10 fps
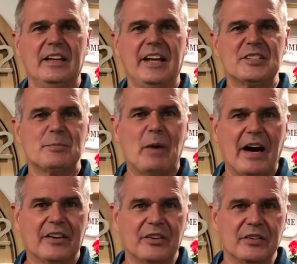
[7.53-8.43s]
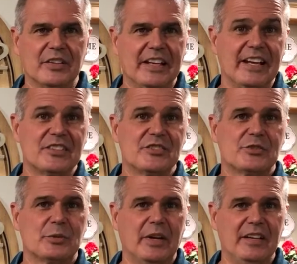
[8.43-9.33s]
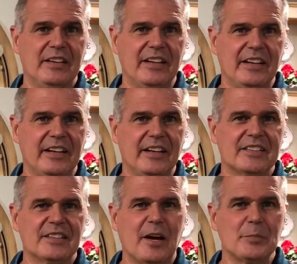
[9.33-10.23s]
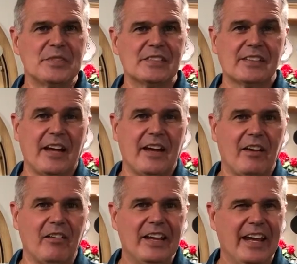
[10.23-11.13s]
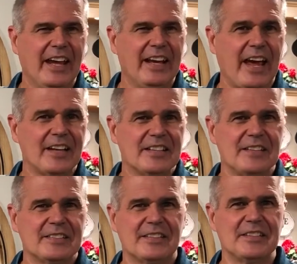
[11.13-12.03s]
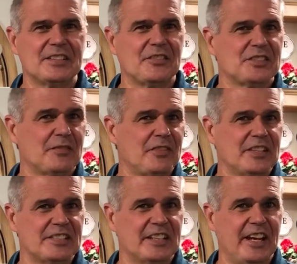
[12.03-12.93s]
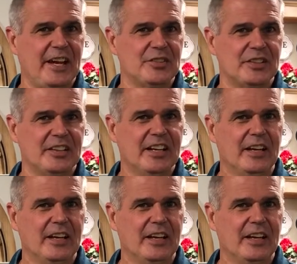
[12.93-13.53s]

It's modern, it's trendy, it's upscale, it has a sense of sophistication,